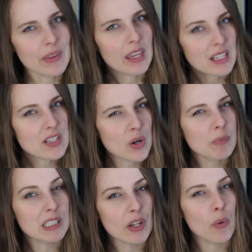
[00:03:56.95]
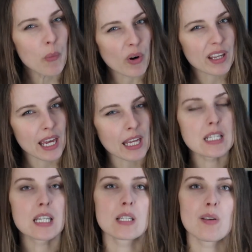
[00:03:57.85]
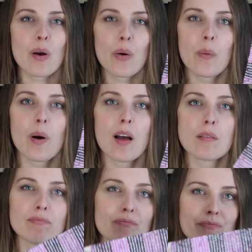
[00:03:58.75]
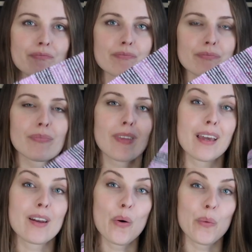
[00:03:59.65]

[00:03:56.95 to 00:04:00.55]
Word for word: kids normally know more kids, so um, they can